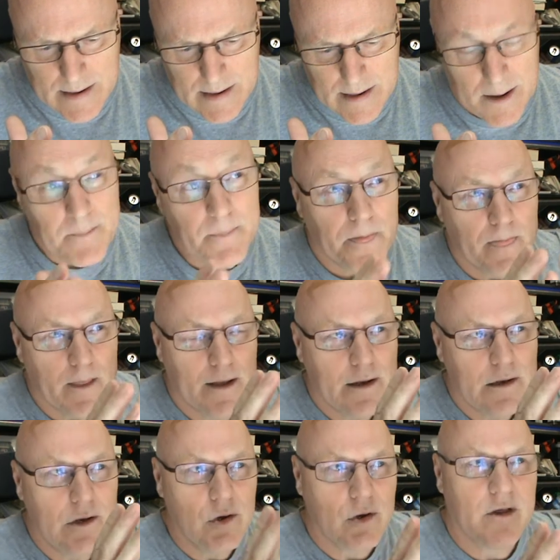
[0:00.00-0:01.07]
um,
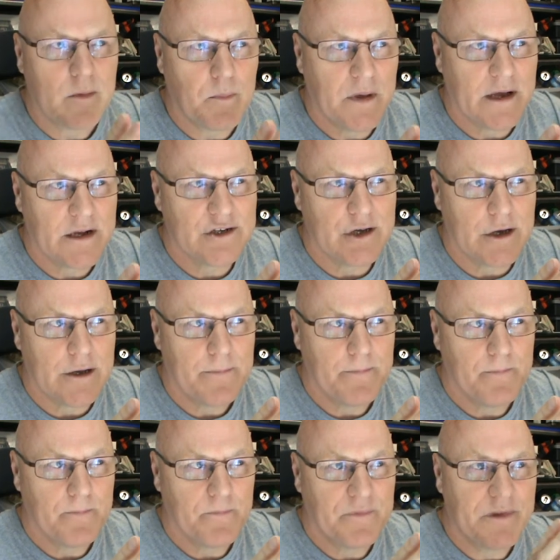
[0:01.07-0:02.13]
look at the picture
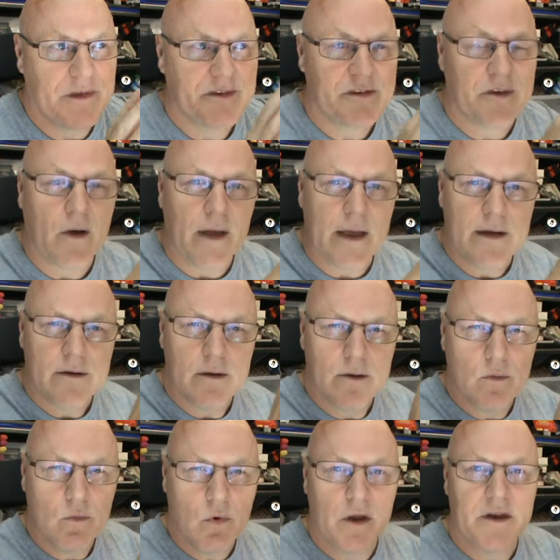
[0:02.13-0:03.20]
decide
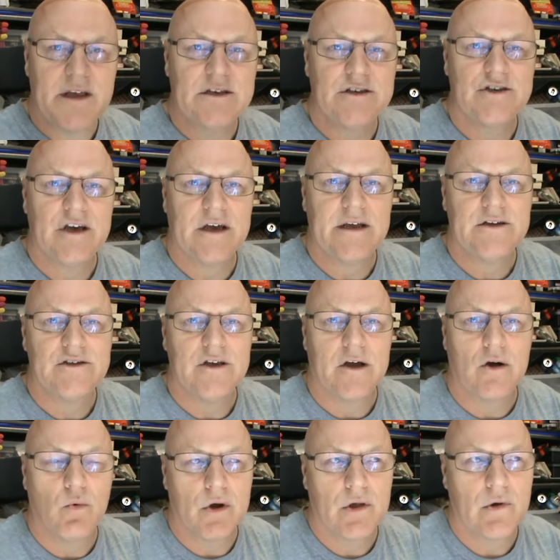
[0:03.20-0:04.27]
what needs changing
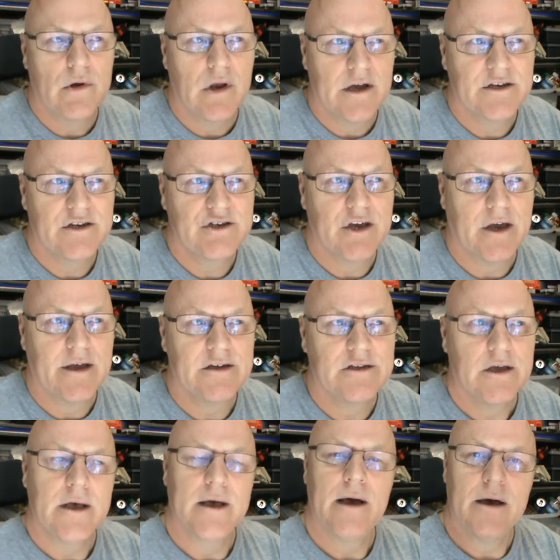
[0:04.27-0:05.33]
or what you would like to
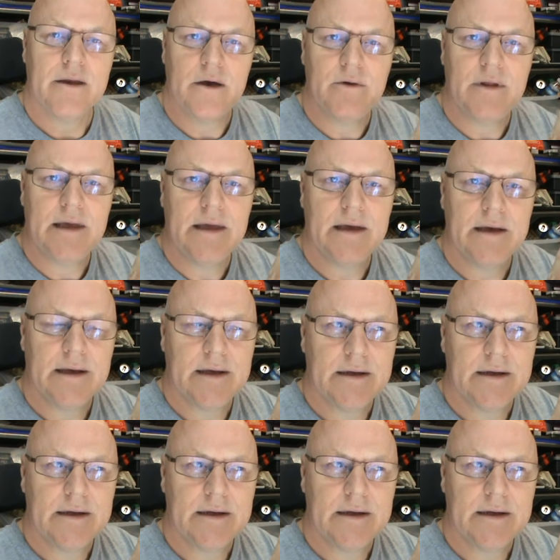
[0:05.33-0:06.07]
change and only